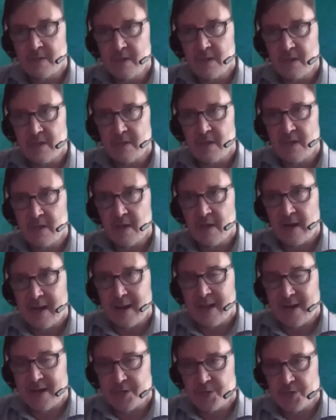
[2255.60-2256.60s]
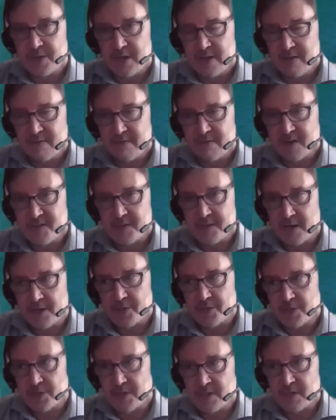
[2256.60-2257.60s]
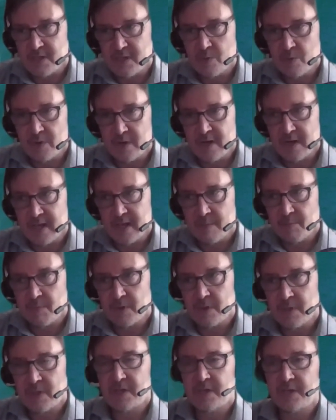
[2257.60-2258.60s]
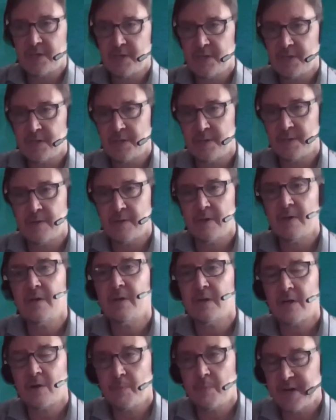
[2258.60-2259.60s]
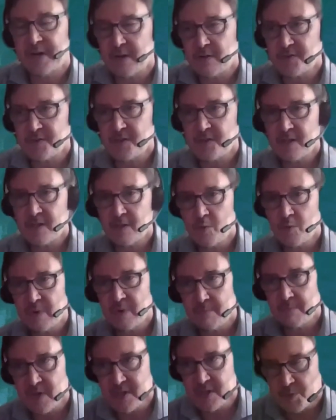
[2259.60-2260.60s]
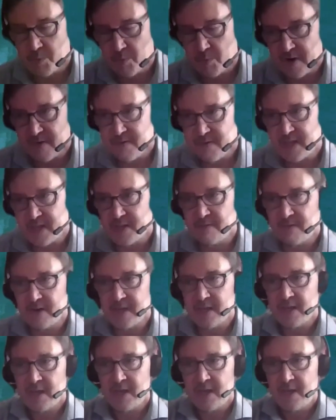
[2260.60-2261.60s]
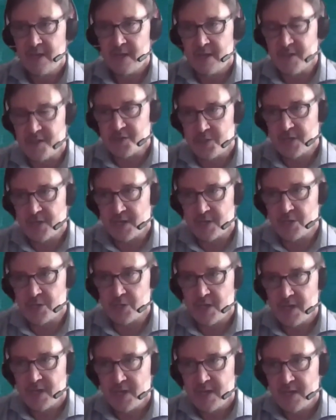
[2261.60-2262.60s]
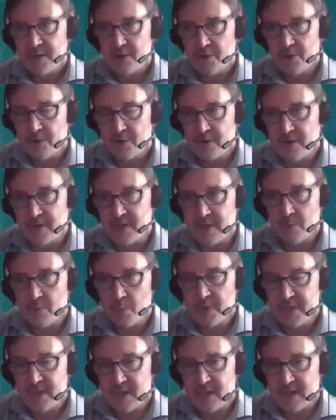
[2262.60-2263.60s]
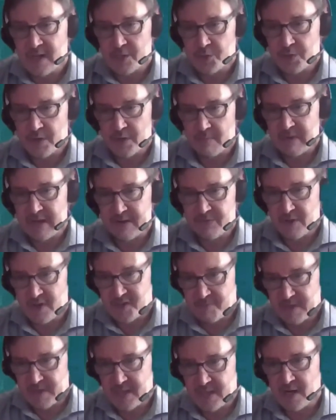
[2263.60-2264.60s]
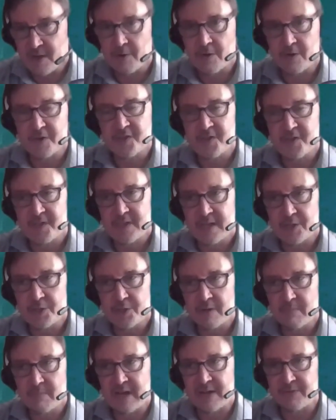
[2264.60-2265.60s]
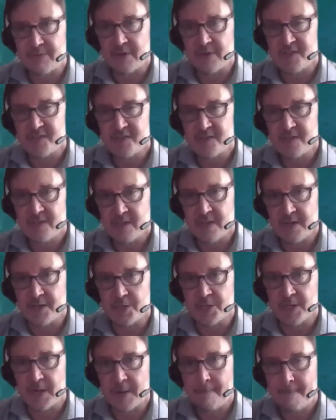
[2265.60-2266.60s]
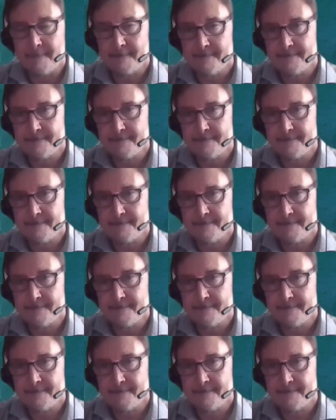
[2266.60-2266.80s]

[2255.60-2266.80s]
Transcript: the larger infrastructure that would enable Copernicus data to be much more effectively exchanged, not only within national boundaries, but across national boundaries in the region.